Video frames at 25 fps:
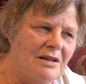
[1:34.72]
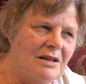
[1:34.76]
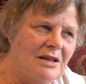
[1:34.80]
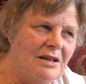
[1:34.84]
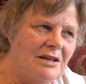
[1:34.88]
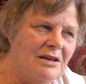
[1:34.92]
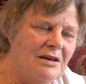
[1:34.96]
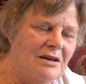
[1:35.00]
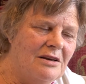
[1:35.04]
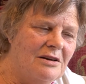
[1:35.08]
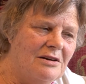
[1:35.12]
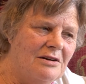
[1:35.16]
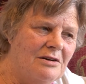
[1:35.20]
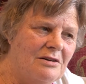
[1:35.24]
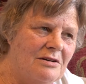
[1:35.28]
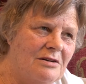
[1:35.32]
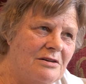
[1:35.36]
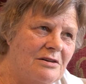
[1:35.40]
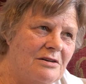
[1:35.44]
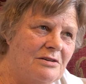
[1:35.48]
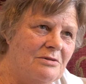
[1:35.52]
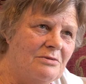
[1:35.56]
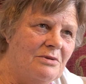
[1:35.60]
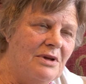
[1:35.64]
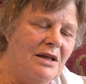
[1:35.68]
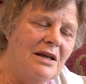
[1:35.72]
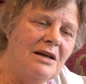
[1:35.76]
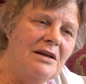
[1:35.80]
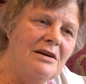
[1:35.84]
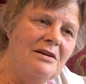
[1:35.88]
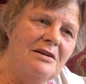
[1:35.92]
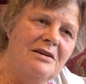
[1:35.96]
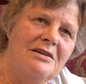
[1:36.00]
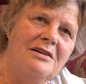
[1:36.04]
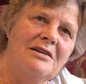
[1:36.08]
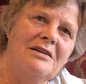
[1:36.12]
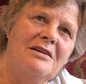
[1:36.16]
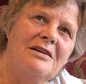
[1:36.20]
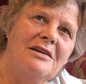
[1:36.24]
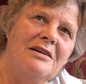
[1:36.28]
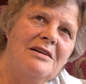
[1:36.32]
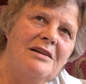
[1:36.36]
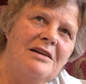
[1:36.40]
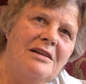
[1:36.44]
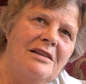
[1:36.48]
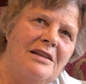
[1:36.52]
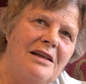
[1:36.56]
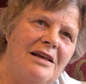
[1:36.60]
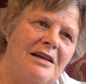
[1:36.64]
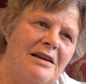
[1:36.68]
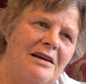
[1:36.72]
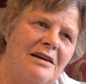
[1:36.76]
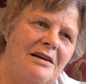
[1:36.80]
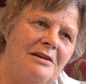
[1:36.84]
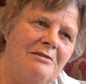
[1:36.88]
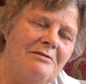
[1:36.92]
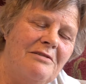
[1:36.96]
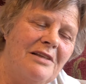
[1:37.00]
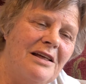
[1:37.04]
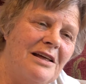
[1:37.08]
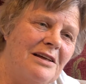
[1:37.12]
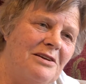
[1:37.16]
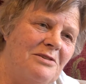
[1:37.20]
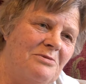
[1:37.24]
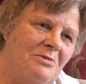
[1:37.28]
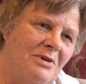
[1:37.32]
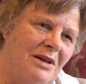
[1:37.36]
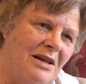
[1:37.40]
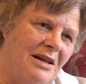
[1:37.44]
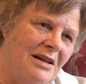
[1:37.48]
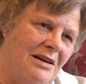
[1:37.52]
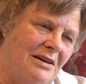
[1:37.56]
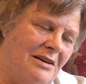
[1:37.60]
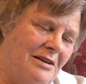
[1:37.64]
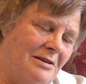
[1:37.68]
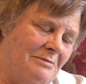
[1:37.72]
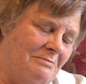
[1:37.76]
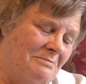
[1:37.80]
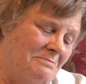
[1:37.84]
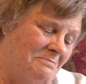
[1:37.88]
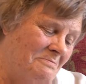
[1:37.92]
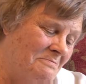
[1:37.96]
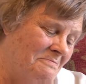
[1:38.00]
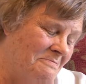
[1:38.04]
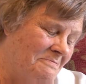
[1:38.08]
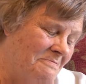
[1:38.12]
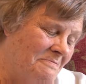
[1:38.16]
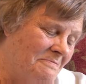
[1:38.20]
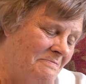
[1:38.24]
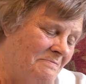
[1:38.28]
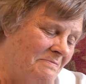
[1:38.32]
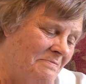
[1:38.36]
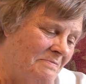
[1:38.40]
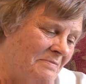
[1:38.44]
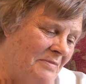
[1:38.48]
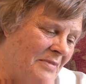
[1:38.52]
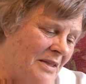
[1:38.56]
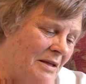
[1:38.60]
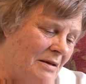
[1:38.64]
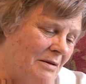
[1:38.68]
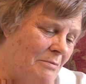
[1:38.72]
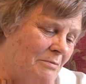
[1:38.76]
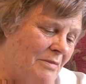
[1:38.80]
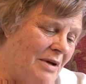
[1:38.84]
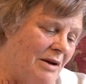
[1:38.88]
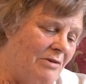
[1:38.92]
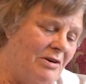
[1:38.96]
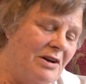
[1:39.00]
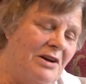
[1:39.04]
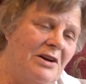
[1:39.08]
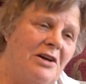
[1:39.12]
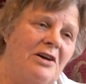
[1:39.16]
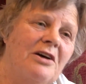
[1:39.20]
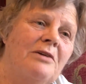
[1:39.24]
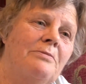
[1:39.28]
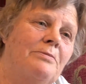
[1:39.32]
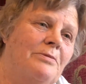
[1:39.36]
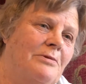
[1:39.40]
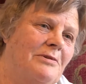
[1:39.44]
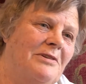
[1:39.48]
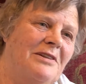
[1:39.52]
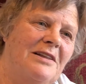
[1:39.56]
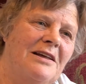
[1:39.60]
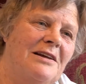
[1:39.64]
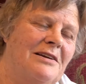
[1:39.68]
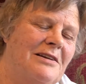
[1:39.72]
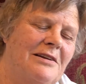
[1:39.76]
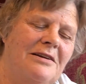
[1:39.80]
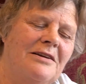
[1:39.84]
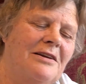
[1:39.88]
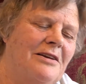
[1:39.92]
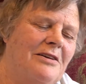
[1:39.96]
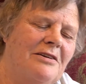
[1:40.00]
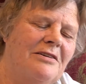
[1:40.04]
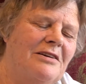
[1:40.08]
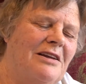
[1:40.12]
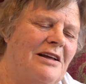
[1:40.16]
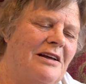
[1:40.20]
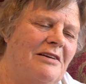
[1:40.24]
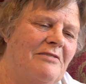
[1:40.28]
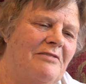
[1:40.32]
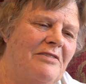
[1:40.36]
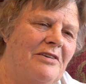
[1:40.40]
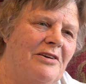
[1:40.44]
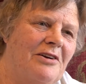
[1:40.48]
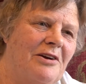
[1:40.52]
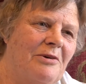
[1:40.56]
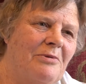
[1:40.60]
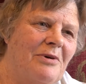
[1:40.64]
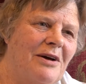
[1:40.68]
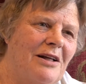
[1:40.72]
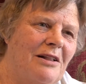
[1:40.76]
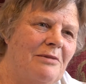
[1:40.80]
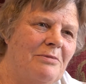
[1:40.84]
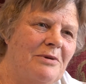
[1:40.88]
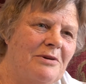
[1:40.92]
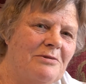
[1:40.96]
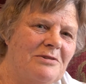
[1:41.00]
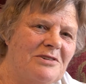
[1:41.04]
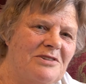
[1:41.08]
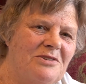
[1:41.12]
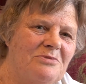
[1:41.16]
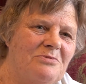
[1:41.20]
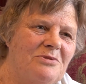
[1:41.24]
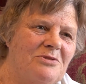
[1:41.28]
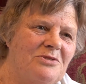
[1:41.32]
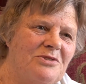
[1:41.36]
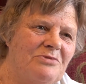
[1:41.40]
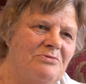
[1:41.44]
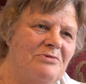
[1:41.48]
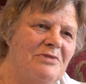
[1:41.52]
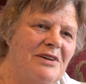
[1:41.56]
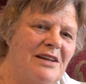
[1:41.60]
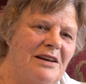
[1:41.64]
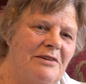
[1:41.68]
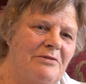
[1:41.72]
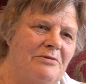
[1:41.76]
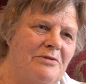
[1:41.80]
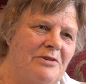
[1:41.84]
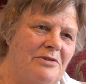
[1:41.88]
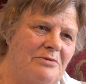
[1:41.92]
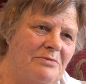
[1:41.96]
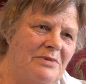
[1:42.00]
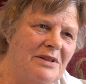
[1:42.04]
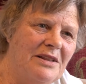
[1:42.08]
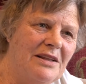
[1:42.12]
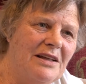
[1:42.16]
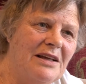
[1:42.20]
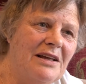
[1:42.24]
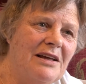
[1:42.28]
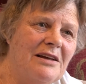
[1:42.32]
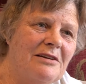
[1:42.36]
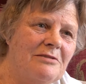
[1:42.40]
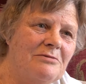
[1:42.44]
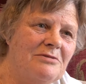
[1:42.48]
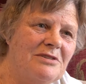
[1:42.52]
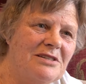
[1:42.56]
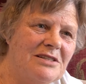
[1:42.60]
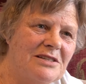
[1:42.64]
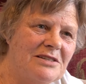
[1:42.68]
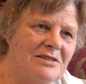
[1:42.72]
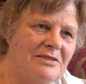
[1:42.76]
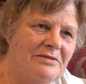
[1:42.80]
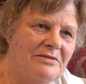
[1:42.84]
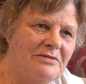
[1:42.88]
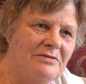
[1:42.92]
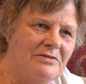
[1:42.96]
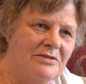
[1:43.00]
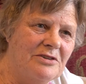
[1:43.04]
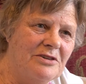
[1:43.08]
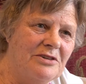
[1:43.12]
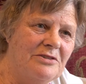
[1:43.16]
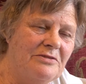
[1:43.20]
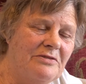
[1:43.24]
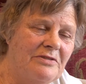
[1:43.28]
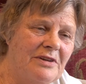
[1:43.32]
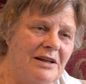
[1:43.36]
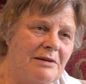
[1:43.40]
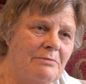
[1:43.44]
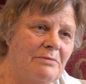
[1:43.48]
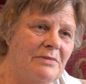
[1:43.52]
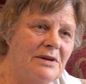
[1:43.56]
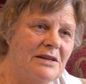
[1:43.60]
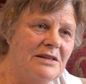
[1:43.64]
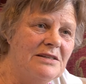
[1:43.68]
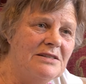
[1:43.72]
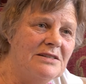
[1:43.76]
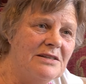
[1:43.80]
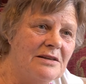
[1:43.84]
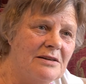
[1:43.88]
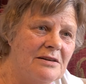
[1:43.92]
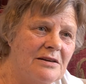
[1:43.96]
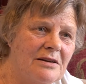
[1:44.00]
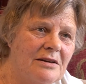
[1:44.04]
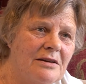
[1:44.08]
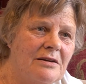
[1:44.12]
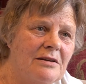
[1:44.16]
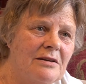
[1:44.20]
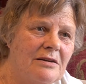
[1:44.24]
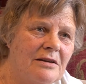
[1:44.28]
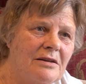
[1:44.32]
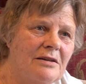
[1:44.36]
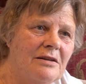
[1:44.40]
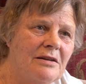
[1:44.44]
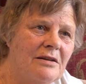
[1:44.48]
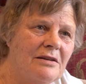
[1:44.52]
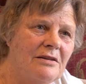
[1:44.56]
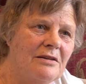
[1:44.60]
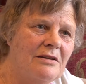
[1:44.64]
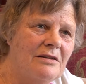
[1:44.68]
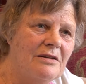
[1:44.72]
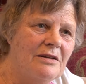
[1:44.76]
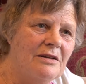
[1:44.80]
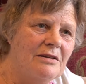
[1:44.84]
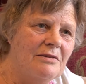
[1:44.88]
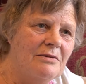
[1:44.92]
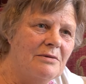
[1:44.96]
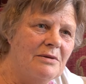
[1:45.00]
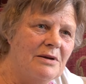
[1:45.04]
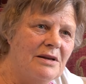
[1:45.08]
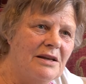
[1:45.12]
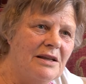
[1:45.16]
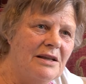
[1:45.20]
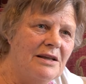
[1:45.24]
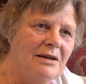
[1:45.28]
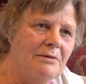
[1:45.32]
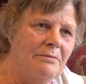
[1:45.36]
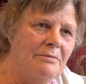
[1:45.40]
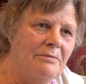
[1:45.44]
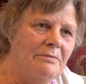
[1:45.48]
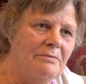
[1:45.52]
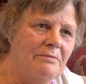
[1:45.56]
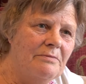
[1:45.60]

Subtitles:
And we had, at the end of that, we had a married couple, and that didn't go down very well because there wasn't really room in the house for 2 families. But yeah.